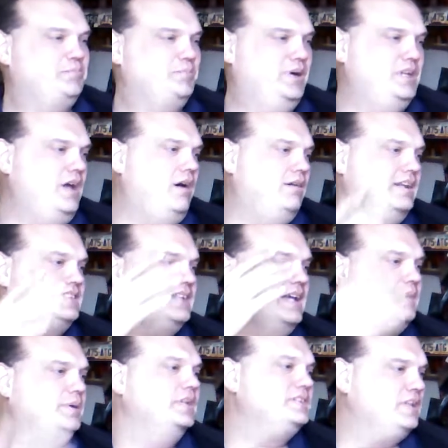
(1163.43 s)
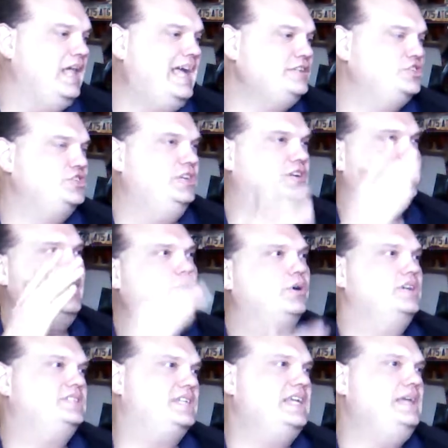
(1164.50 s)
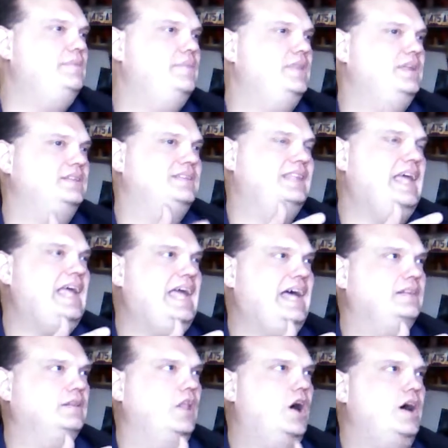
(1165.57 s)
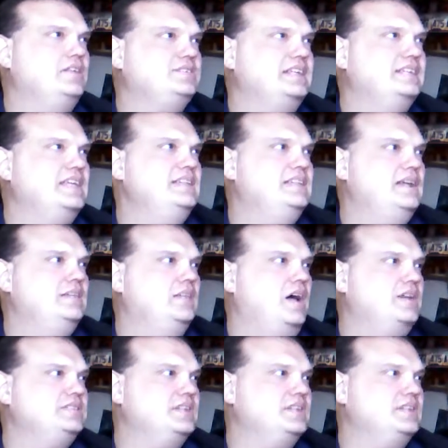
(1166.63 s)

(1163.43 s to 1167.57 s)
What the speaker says: But no, it's like because last year they were a team that they had lost. I think they had lost.